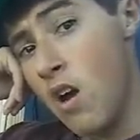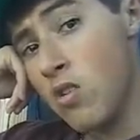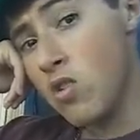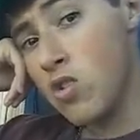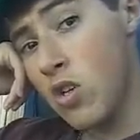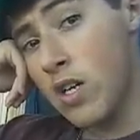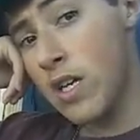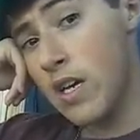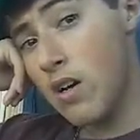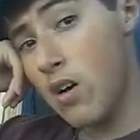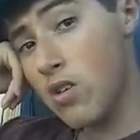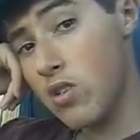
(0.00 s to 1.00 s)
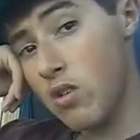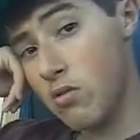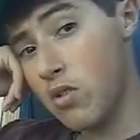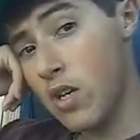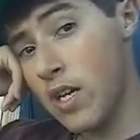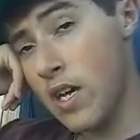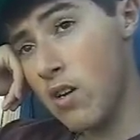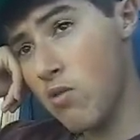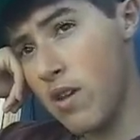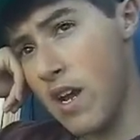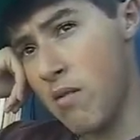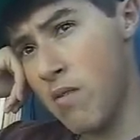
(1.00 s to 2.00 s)
uh, should I get also? Should I get
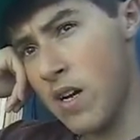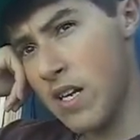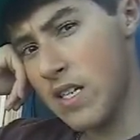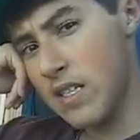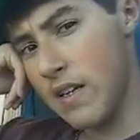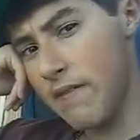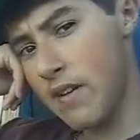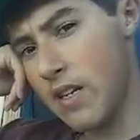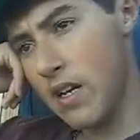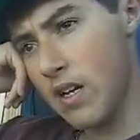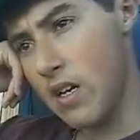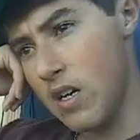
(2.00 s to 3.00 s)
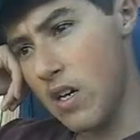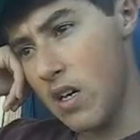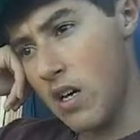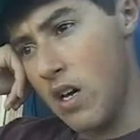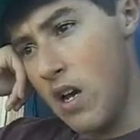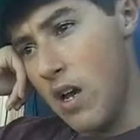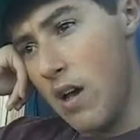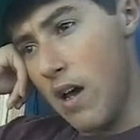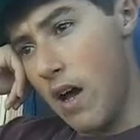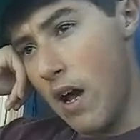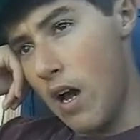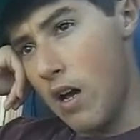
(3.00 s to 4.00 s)
no camera? Because every t
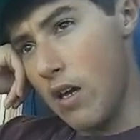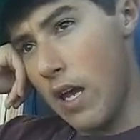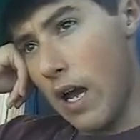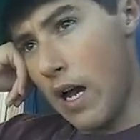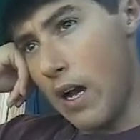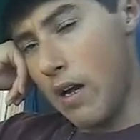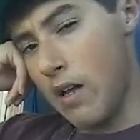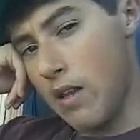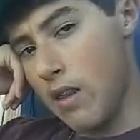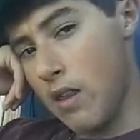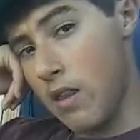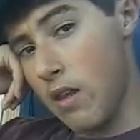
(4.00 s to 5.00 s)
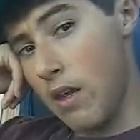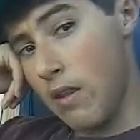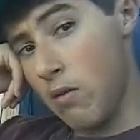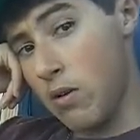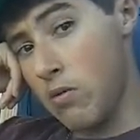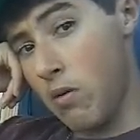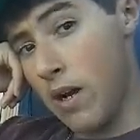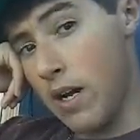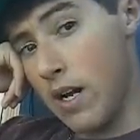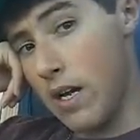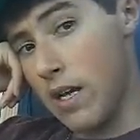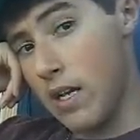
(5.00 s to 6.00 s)
yeah, the reason
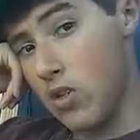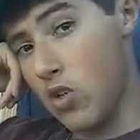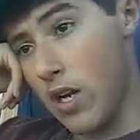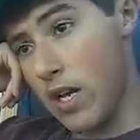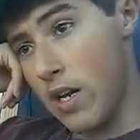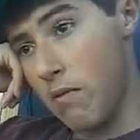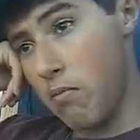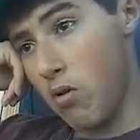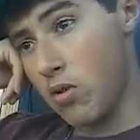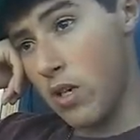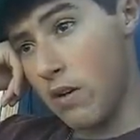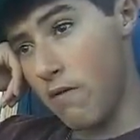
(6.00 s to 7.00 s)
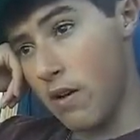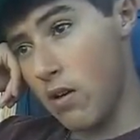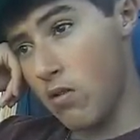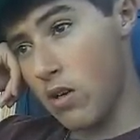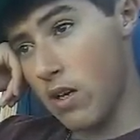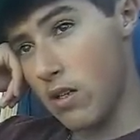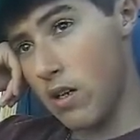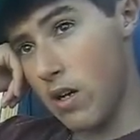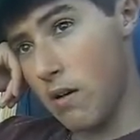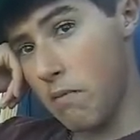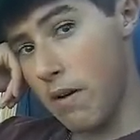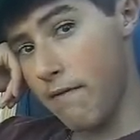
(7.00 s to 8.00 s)
why yesterday I didn't post any videos because
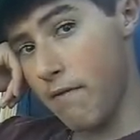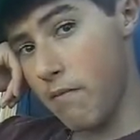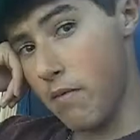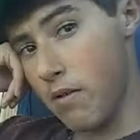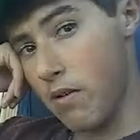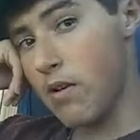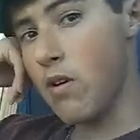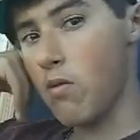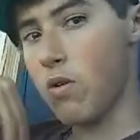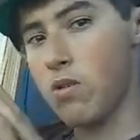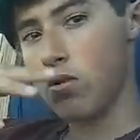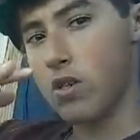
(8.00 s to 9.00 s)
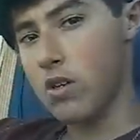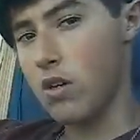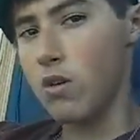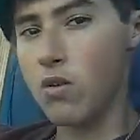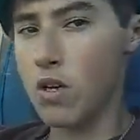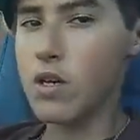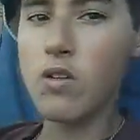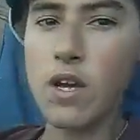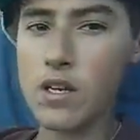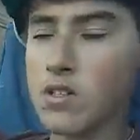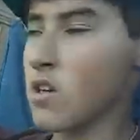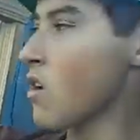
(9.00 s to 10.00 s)
uh, my, you know Wilson, you you
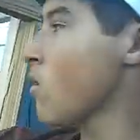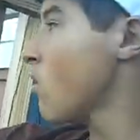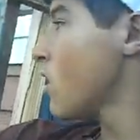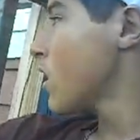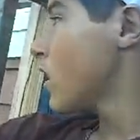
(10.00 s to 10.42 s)
guys know,